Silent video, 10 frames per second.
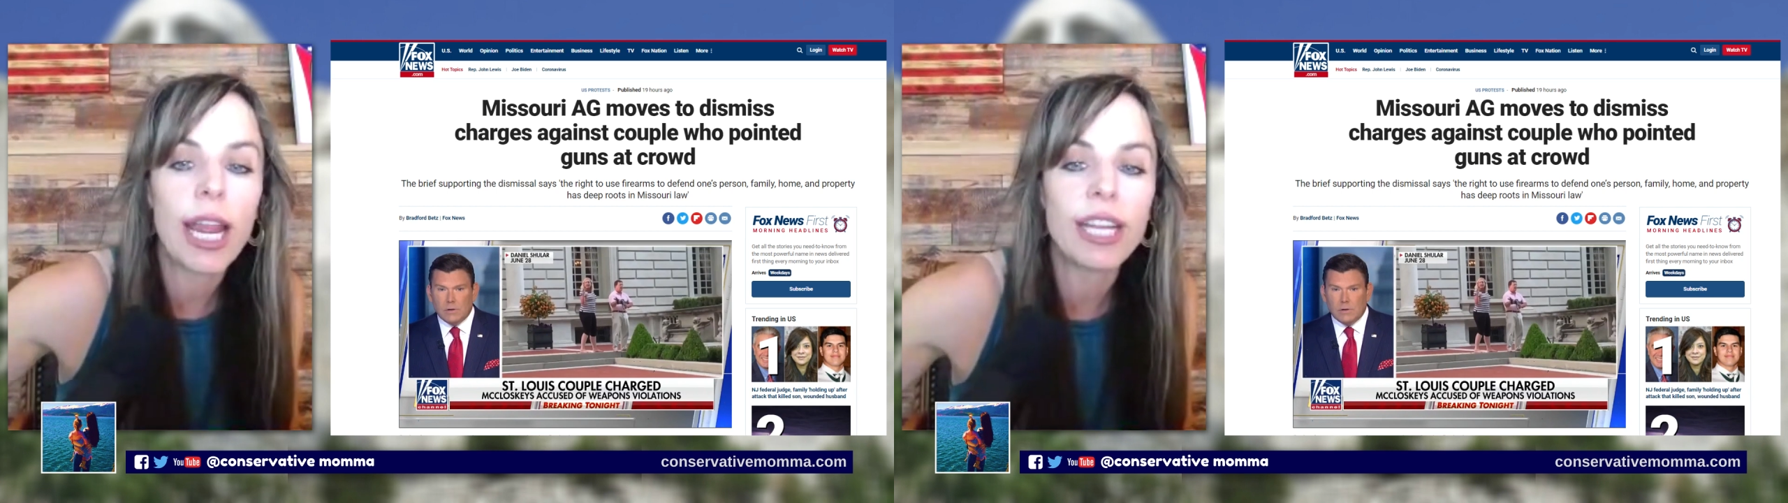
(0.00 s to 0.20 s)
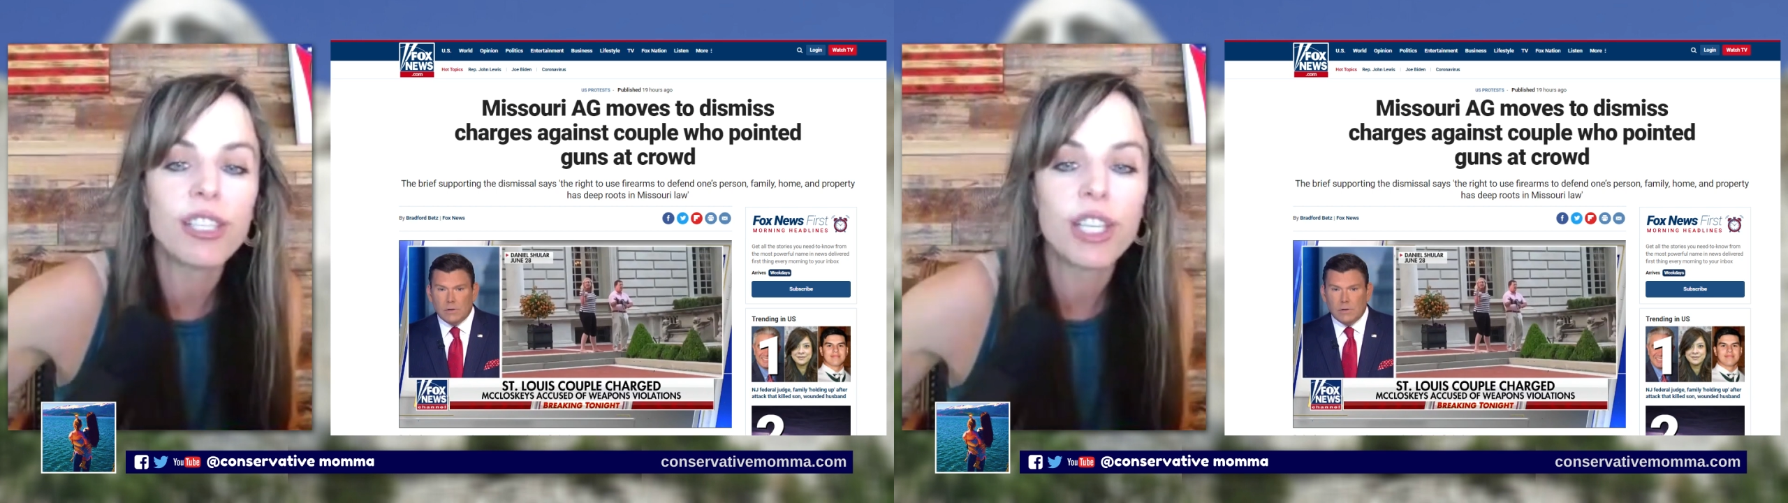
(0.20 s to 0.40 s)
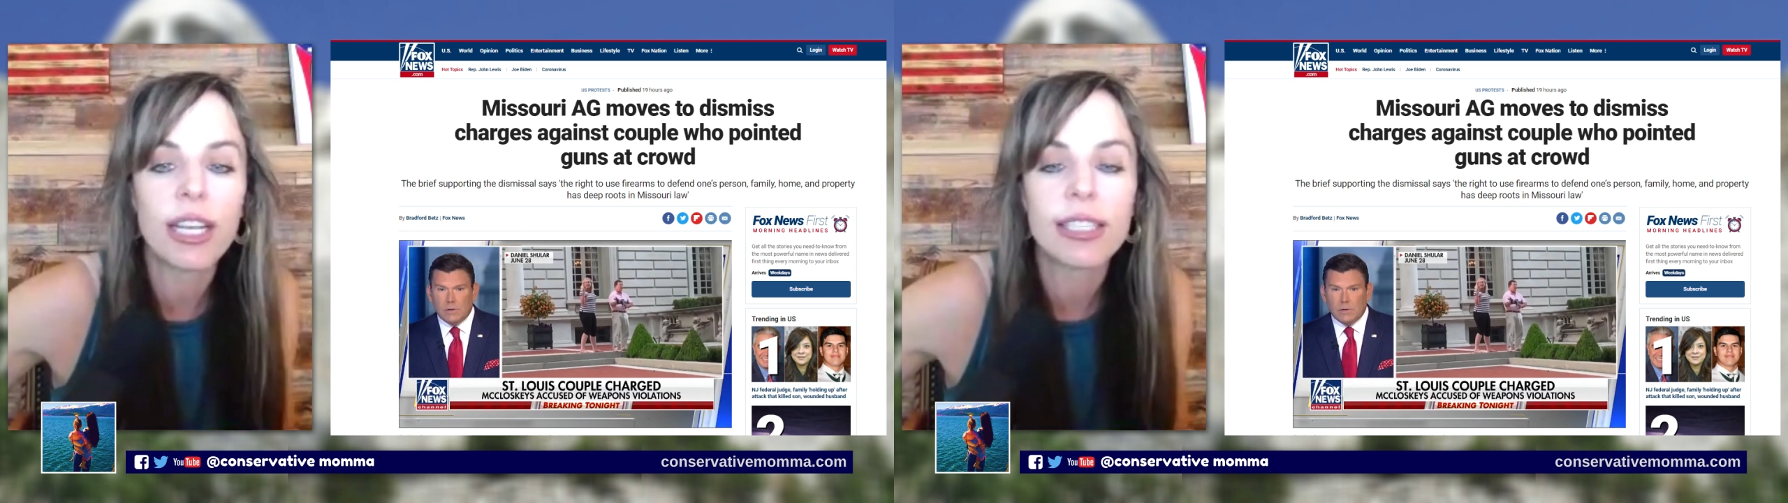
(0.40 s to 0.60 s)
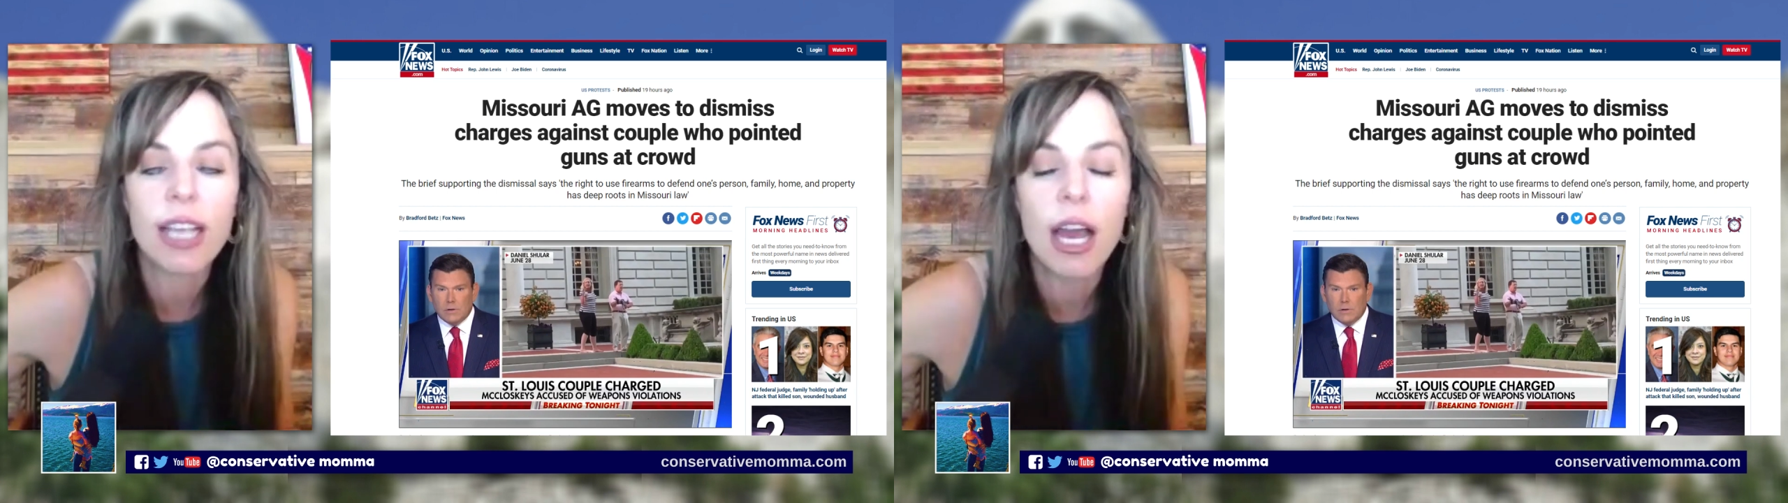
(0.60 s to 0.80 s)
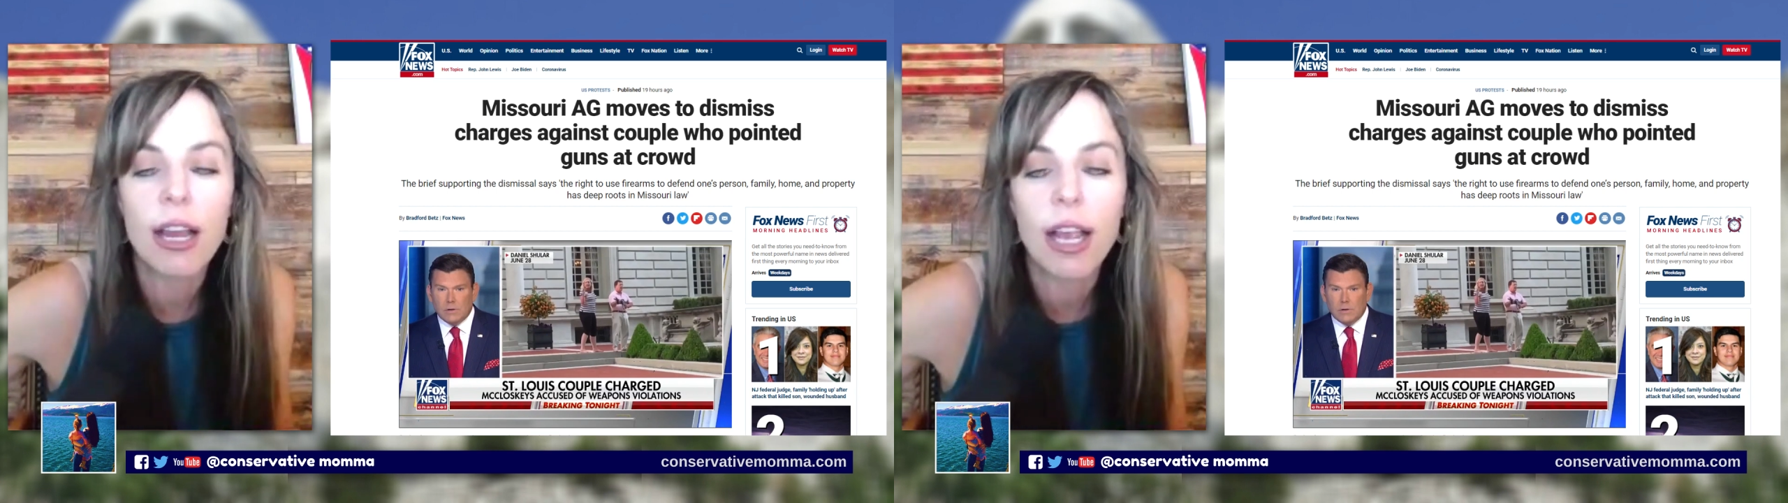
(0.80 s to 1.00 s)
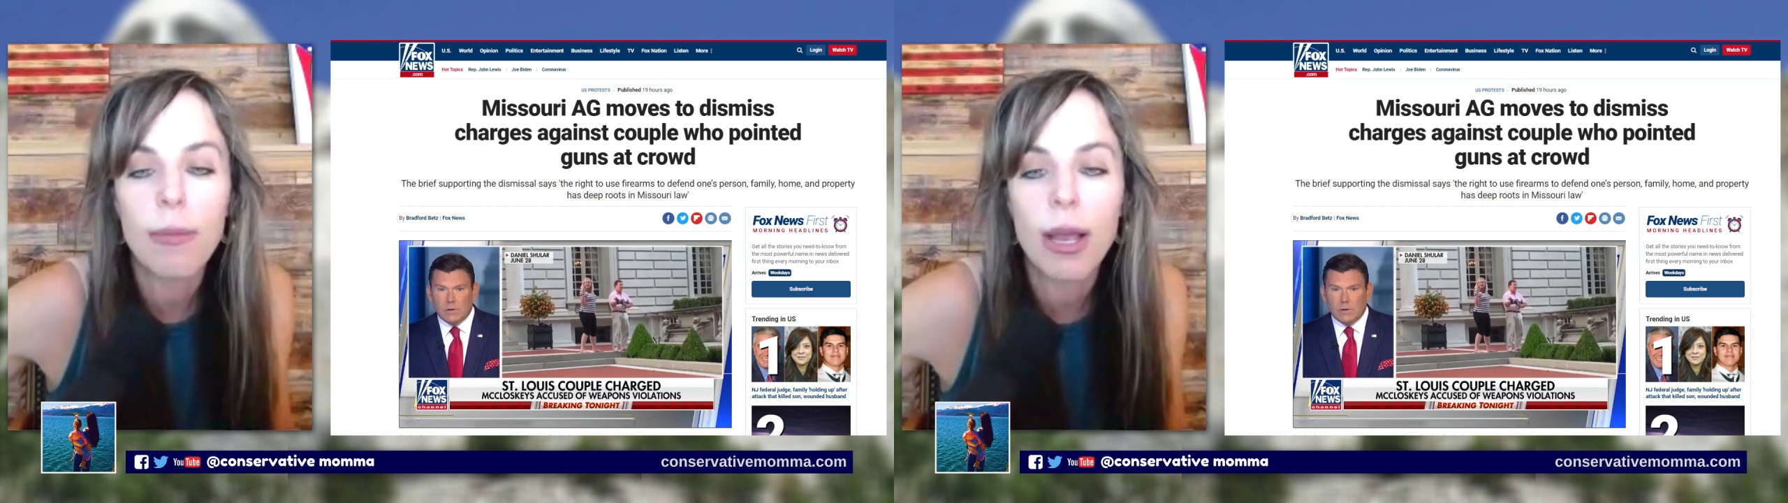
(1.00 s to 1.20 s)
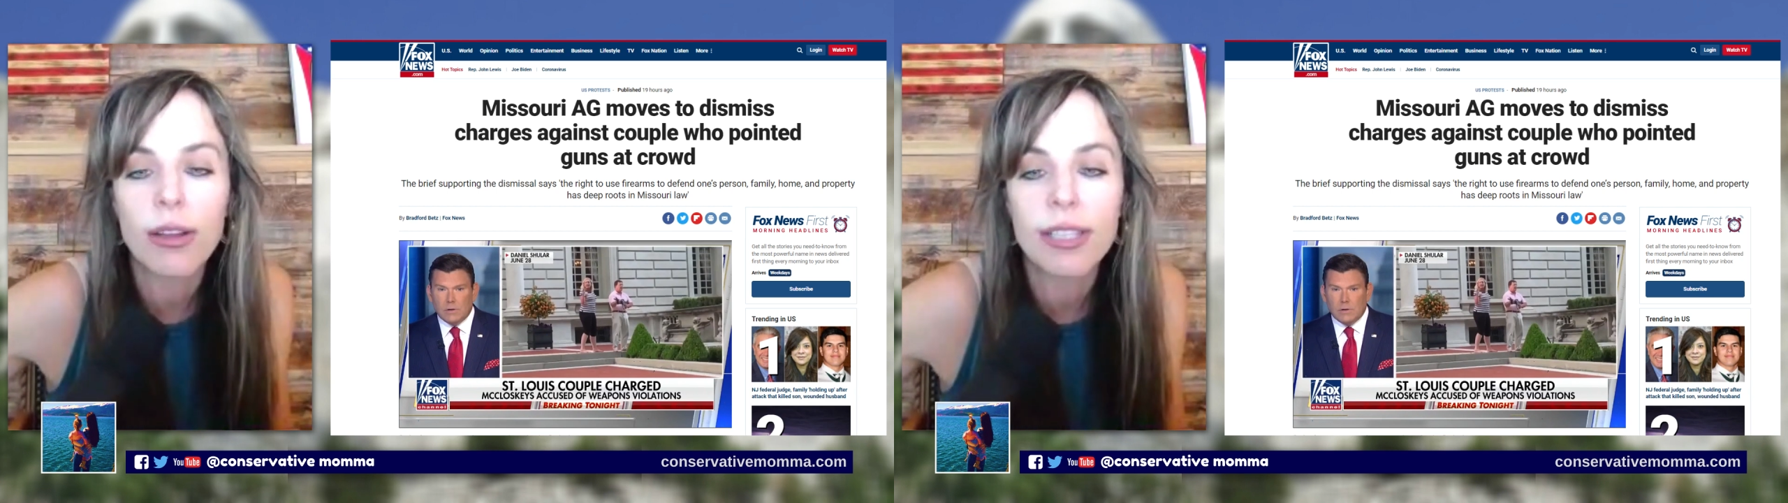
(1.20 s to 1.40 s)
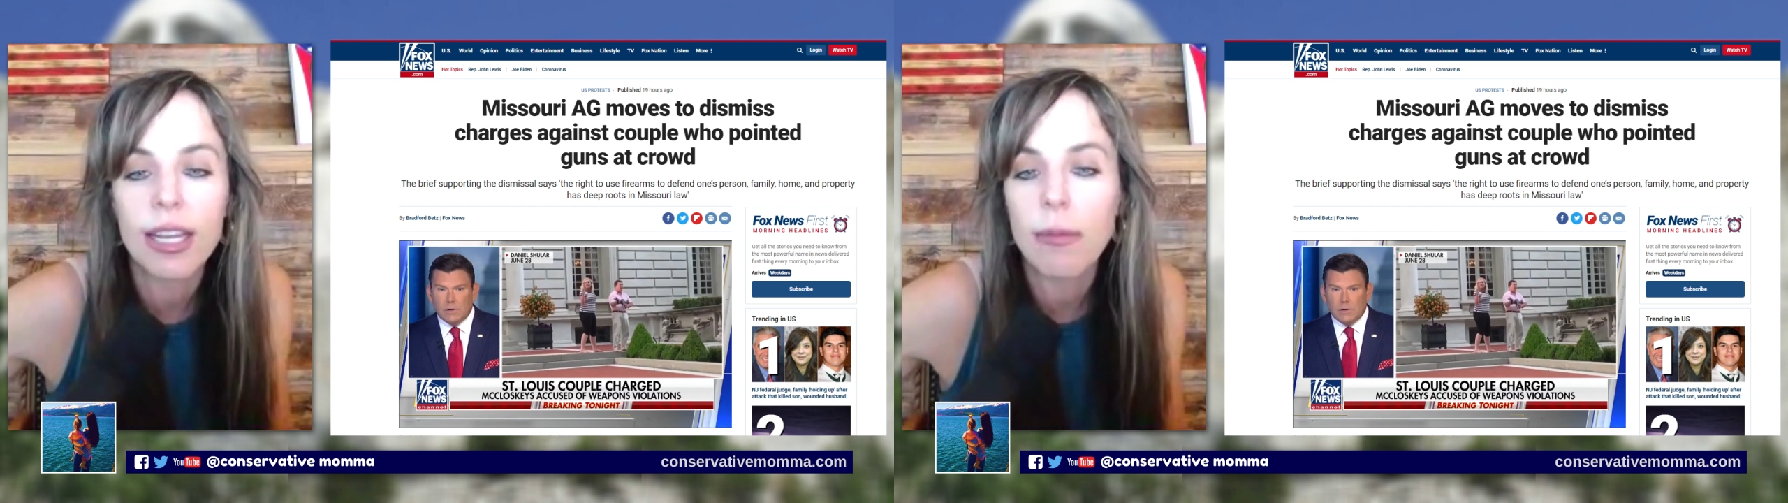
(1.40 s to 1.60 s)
AG has come out and said,